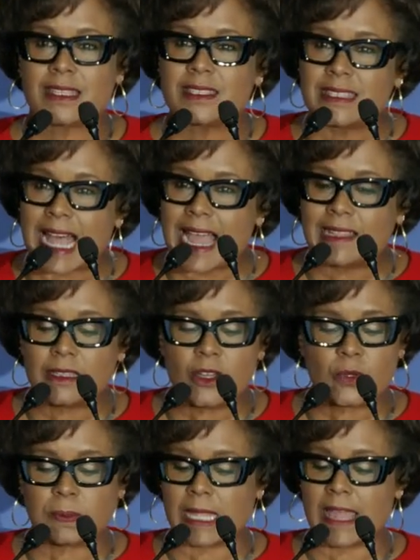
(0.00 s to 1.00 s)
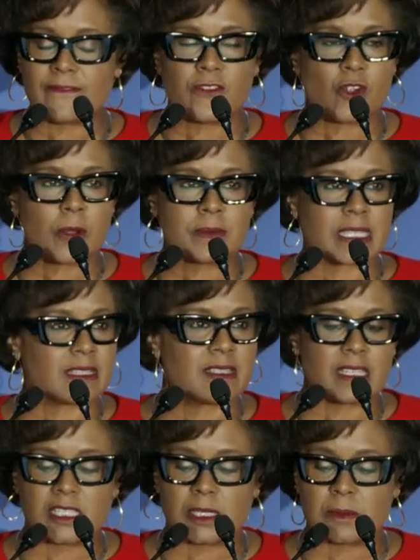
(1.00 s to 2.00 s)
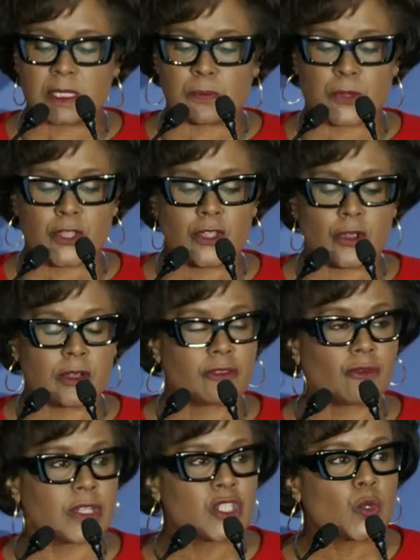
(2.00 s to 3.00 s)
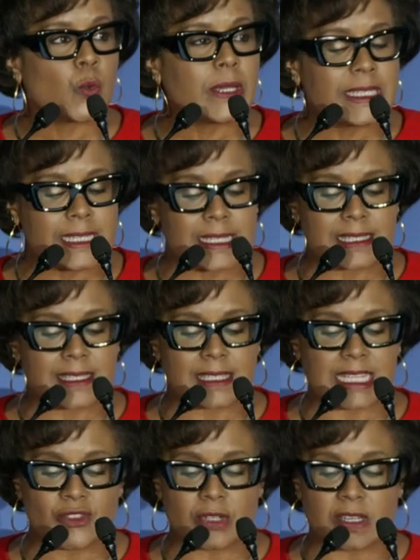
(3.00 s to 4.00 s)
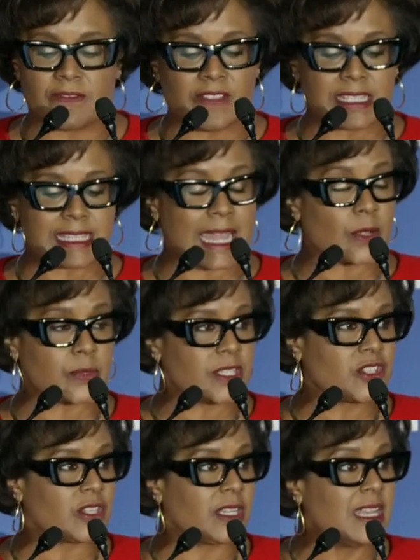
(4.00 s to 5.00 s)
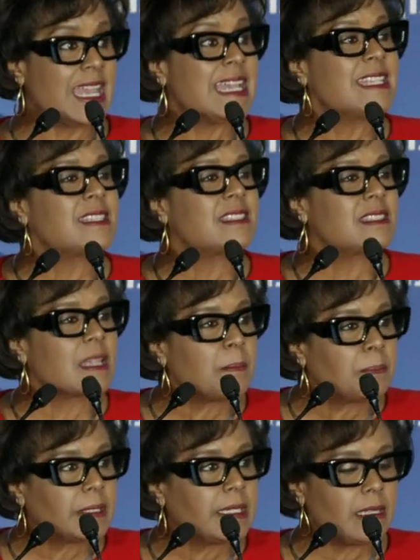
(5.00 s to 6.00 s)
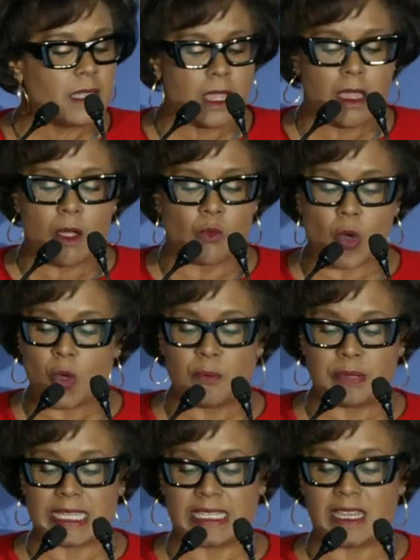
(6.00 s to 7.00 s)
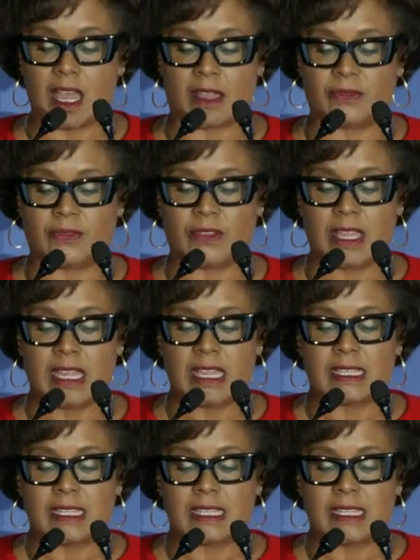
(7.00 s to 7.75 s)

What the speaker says: Siloed platforms and systems procured through a 20th century defense acquisition simply won't be enough